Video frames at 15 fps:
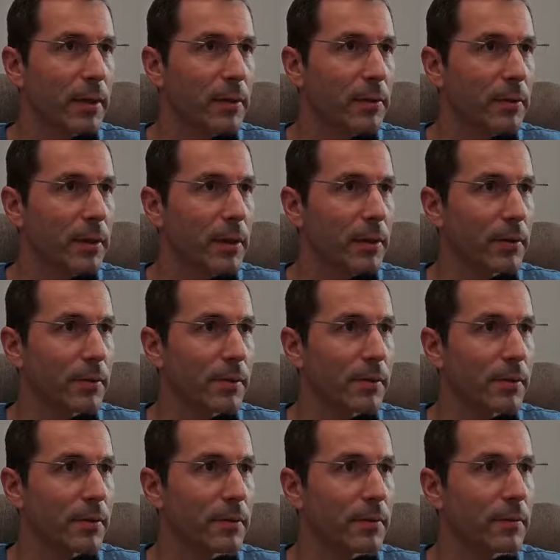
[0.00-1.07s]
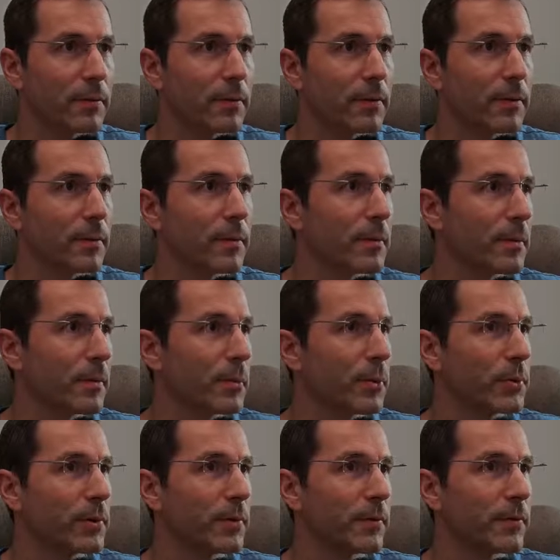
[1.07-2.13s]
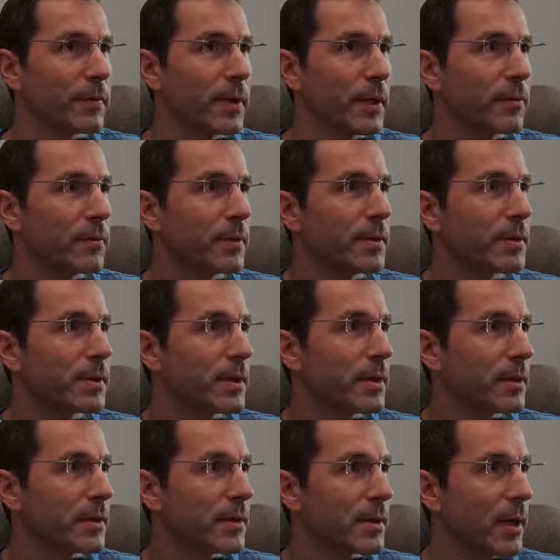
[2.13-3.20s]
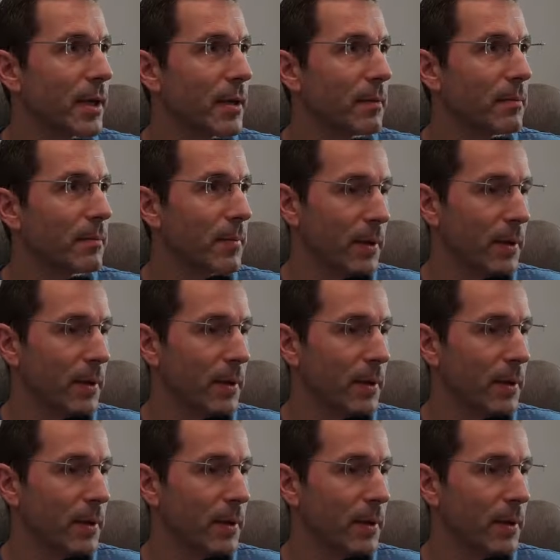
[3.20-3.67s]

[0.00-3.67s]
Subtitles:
You can also put the frequency the same,